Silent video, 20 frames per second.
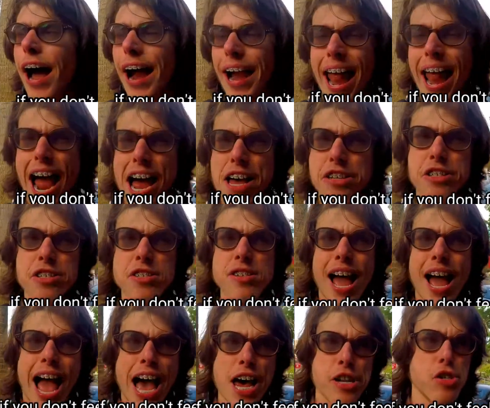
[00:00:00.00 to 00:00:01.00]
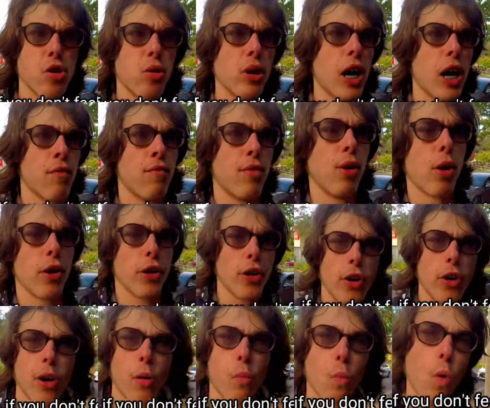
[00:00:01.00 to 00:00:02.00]
and as you're like vlog,
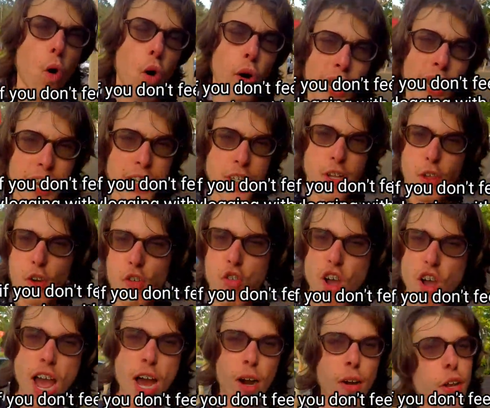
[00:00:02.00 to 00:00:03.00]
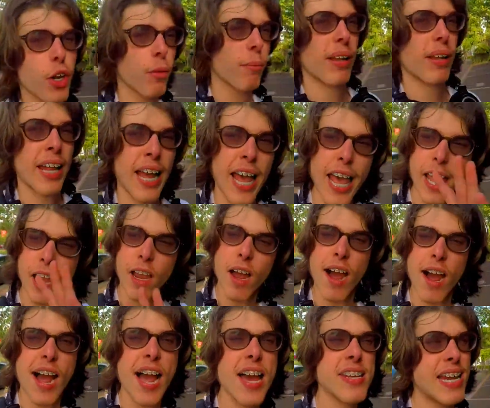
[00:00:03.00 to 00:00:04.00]
you can walk into the crowd, well hey
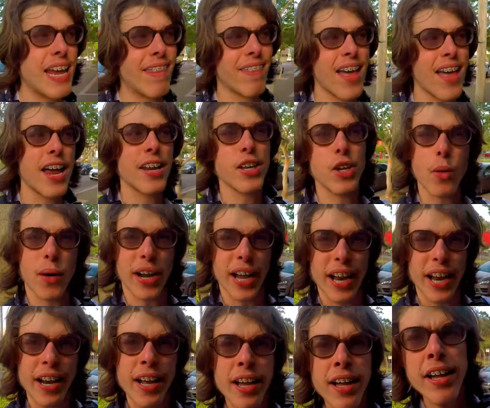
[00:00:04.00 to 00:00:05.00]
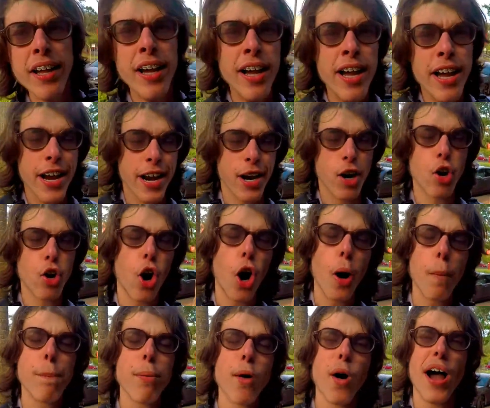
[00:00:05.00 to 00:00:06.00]
guys, and then you can
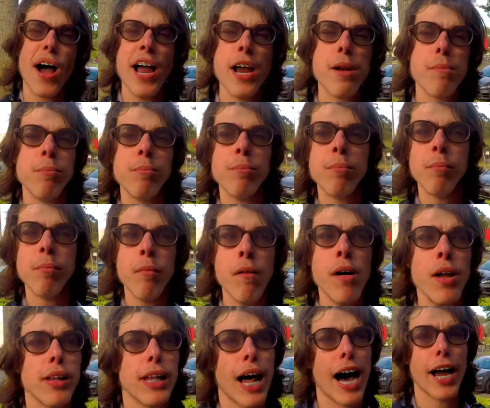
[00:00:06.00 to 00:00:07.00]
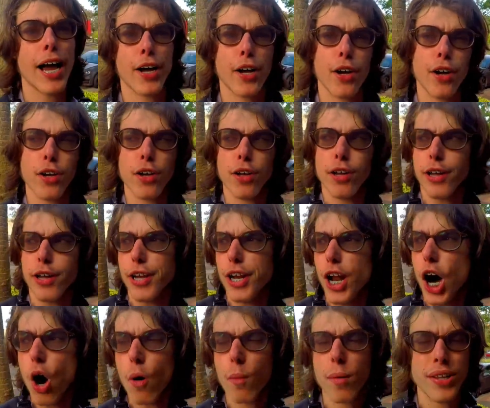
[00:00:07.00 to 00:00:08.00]
incorporate like,
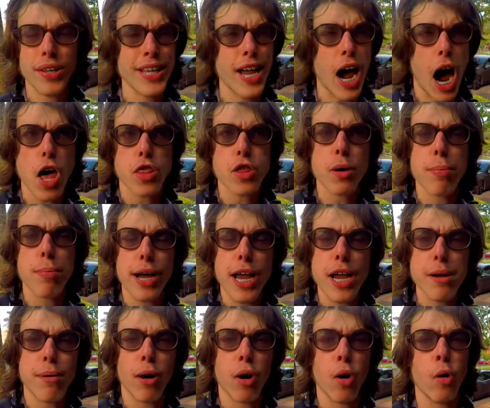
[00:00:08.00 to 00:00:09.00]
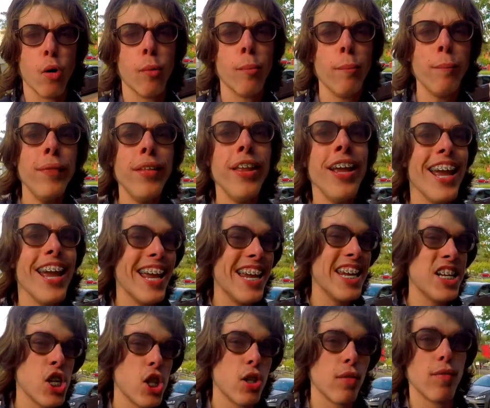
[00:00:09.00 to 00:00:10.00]
you know, the other people
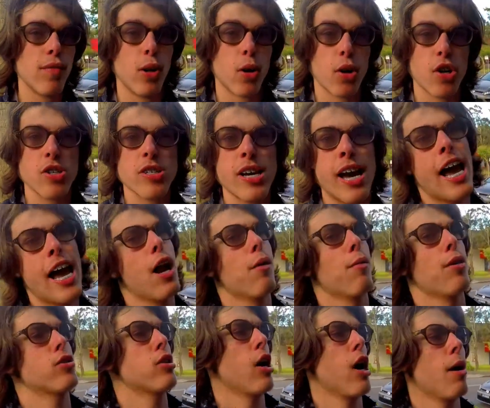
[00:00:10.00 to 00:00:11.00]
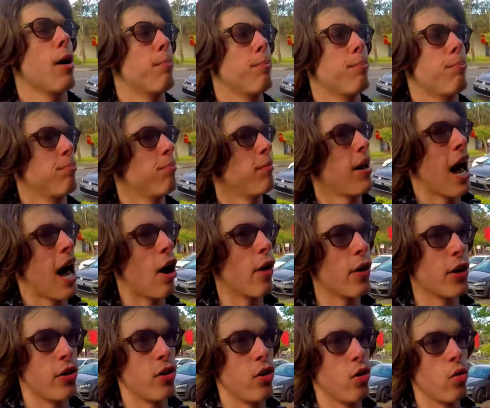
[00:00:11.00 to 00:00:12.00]
into the vlog and say, hey, what's up? How
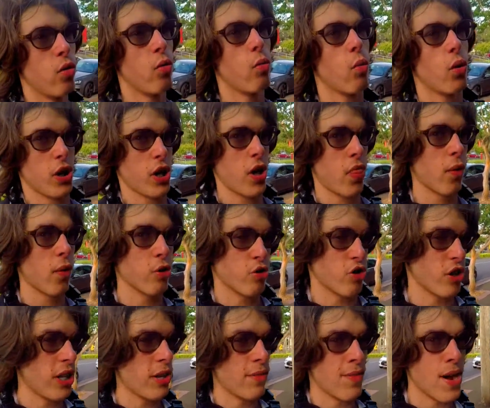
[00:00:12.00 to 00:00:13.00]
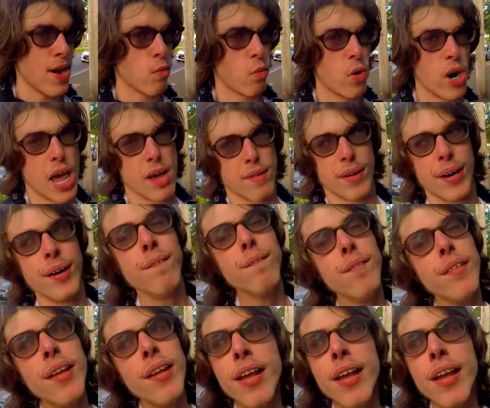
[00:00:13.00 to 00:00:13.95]
are you? What are your thoughts on the event? Whatever.